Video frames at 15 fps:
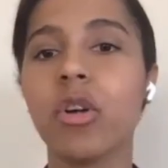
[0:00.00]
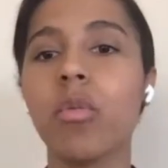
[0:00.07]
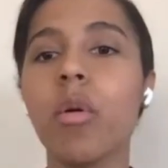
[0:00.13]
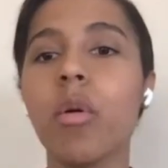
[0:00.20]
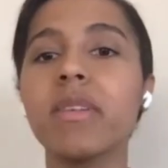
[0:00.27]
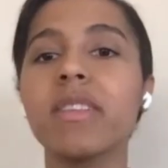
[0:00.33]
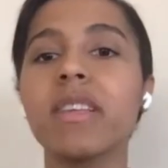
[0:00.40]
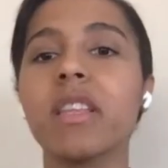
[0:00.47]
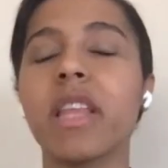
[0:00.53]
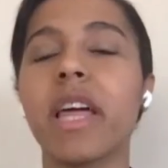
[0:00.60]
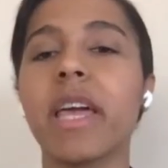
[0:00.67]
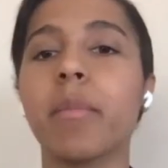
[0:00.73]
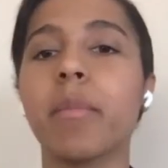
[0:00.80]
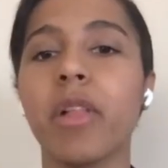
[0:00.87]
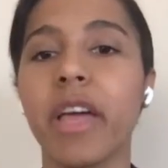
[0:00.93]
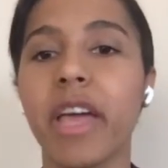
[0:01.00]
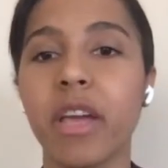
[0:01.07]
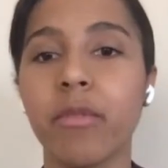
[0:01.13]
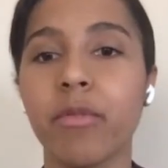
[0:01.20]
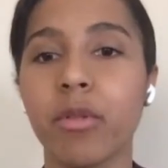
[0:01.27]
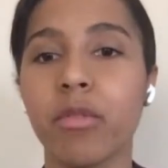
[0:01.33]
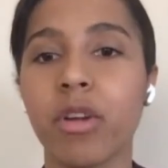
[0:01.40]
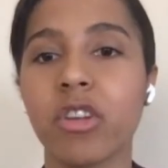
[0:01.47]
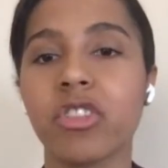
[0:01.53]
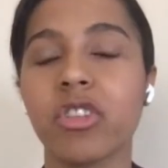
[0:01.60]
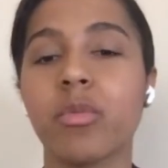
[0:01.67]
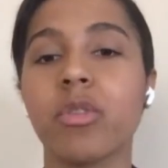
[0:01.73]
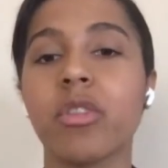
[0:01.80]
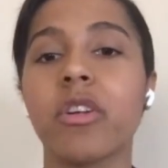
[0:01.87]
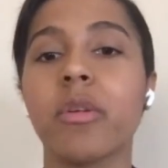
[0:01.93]
So what was it like playing for
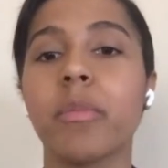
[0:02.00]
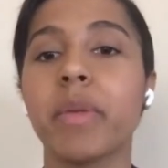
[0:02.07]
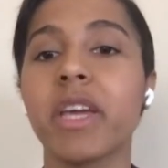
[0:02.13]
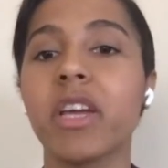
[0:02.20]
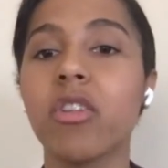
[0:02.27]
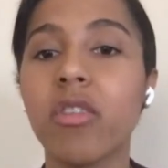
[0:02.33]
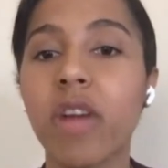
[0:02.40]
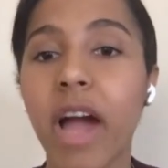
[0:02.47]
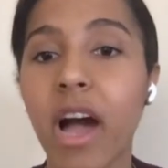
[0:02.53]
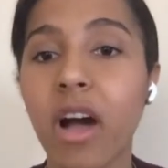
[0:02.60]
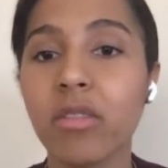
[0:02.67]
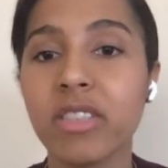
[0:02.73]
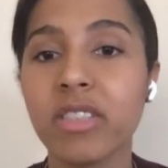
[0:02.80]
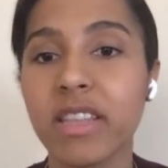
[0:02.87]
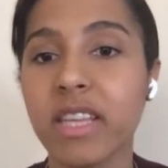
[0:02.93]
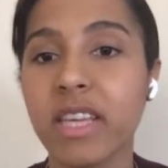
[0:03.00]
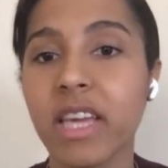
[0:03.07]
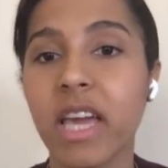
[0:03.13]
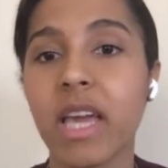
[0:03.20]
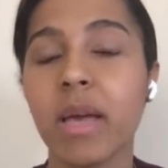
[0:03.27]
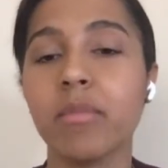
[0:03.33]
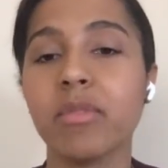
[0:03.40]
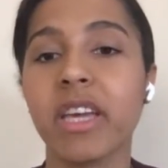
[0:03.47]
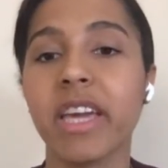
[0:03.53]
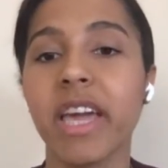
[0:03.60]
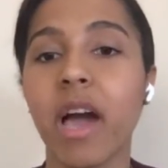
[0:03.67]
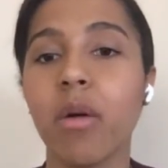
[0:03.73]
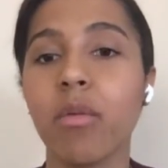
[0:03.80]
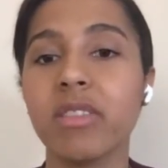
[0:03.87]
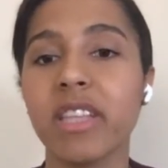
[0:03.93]
Russia? Were there big crowds at the games? Like
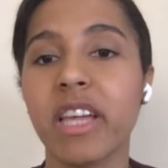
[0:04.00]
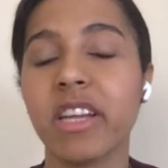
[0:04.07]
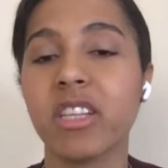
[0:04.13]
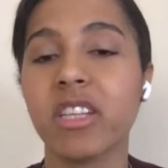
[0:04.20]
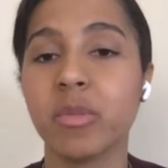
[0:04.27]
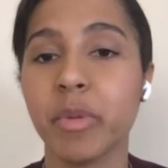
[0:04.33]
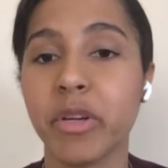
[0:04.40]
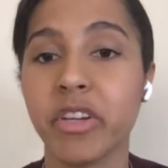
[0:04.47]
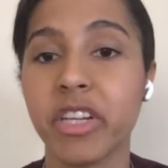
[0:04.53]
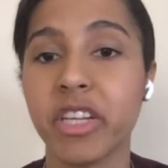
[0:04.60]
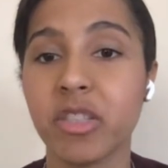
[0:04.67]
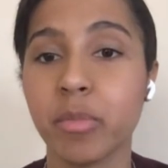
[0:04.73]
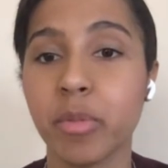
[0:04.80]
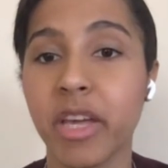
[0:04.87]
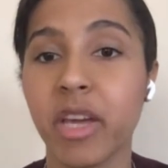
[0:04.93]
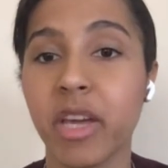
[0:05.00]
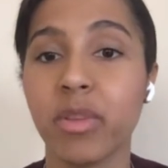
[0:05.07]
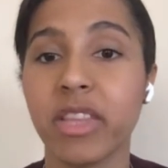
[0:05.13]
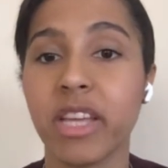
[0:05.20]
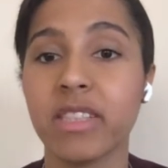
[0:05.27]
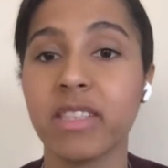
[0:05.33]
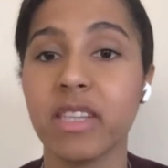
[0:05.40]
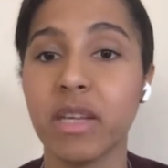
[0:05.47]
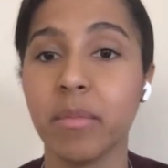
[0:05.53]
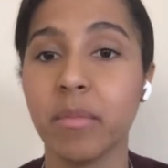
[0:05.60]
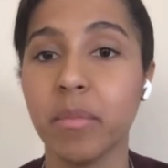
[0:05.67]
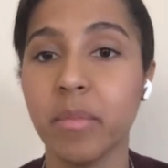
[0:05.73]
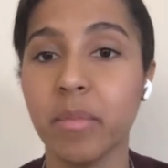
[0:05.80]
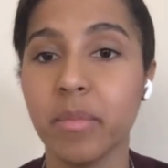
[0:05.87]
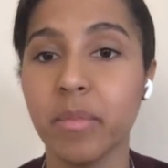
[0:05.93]
how was that experience playing with that team?